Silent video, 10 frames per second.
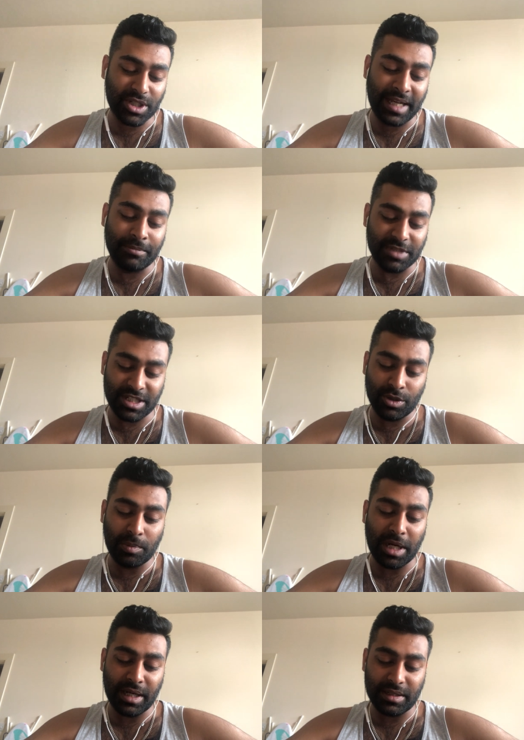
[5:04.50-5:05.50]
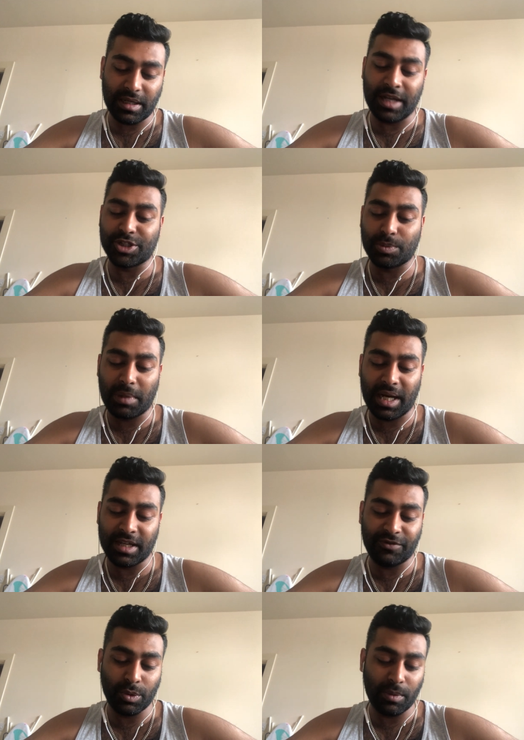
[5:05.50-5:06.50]
to empty your mind, as you might
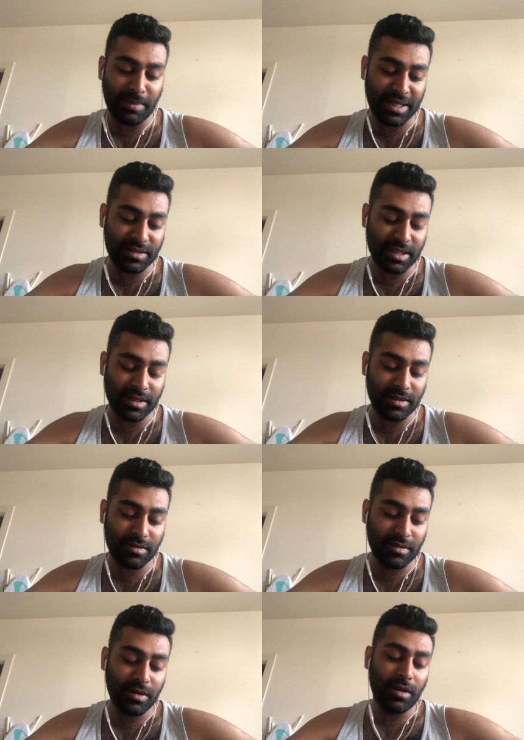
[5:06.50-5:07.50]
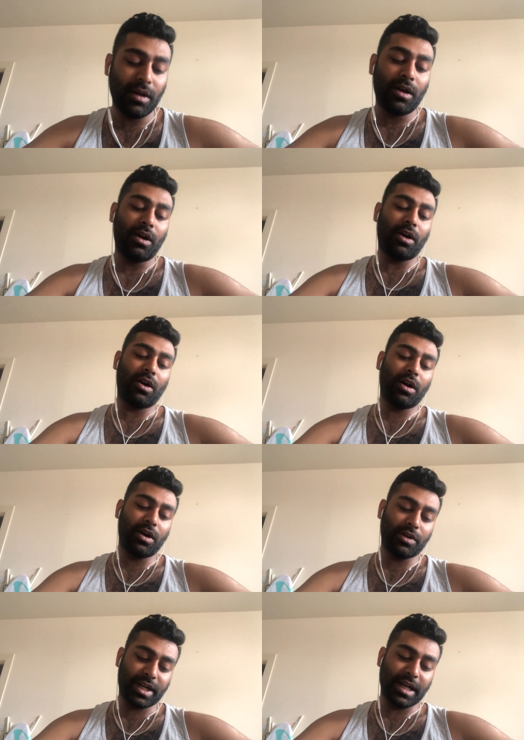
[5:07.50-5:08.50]
if you were meditating.
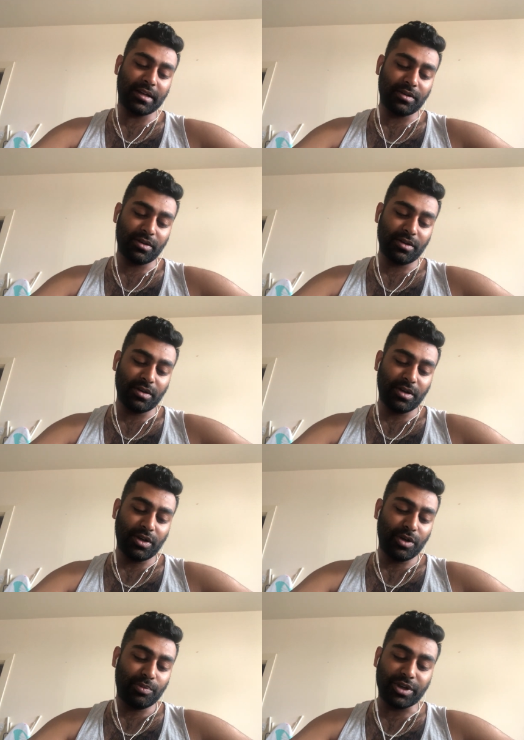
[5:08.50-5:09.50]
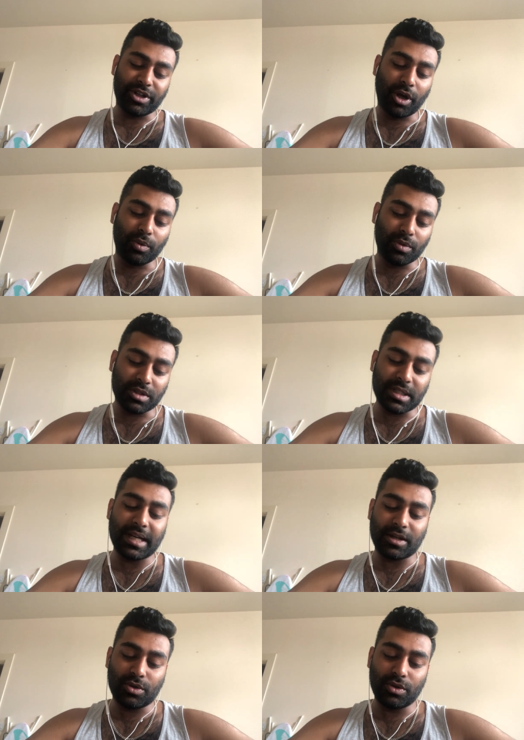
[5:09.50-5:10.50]
Okay, but you don't want to
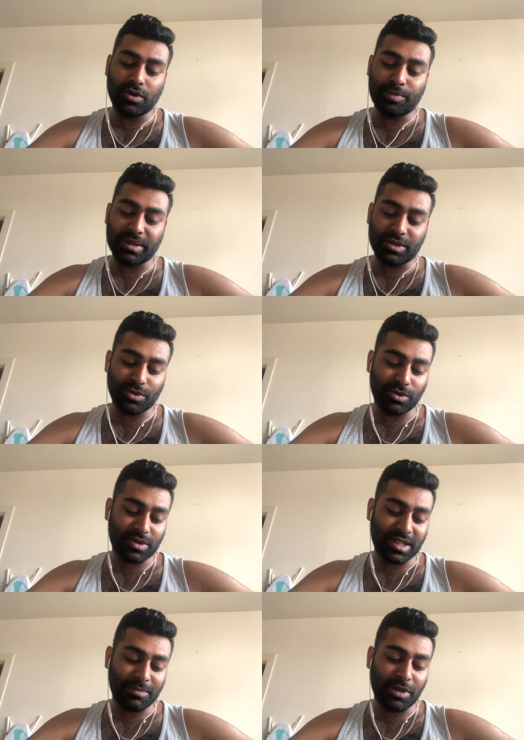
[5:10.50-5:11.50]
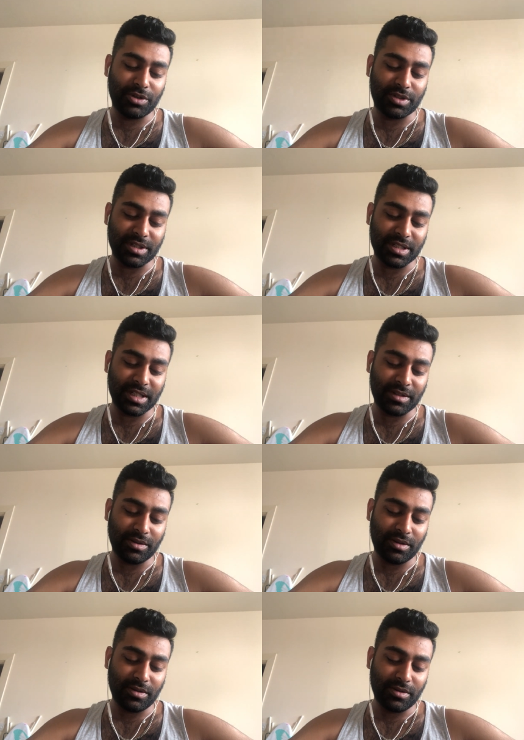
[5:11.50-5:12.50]
get caught up in thoughts and emotions either.